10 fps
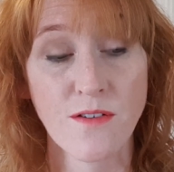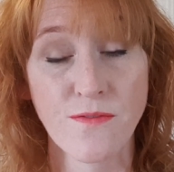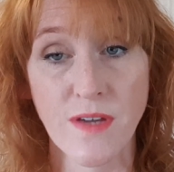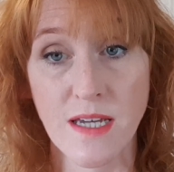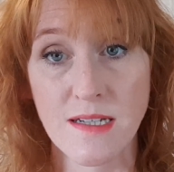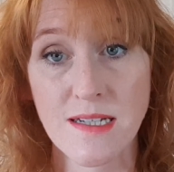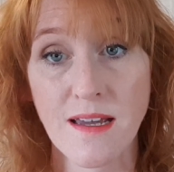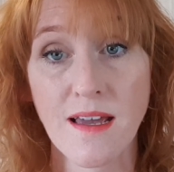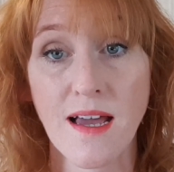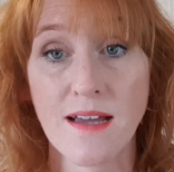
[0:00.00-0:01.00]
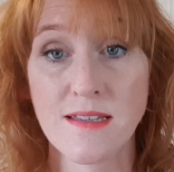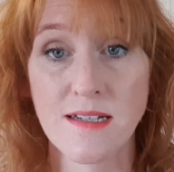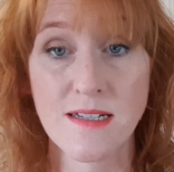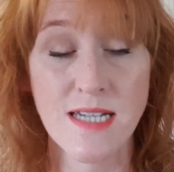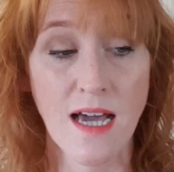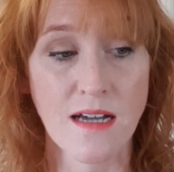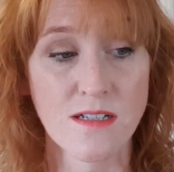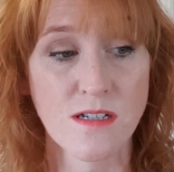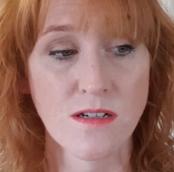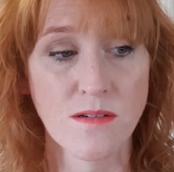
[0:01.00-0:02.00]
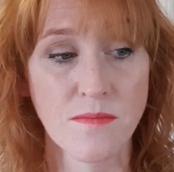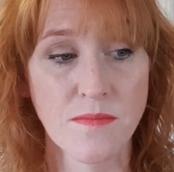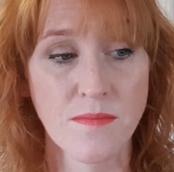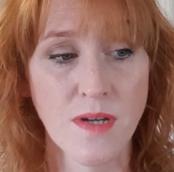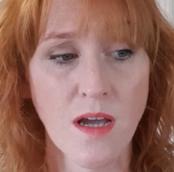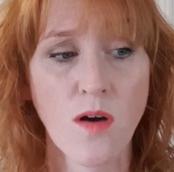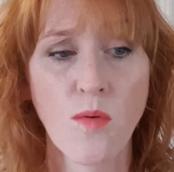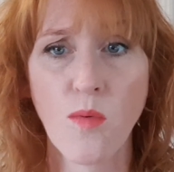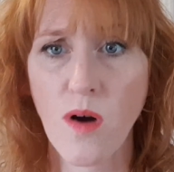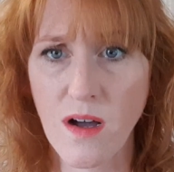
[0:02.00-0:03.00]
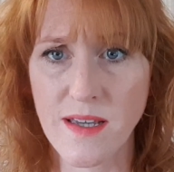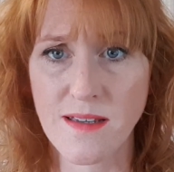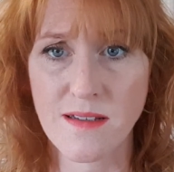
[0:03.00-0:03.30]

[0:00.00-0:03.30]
feared, and then attacked. Why?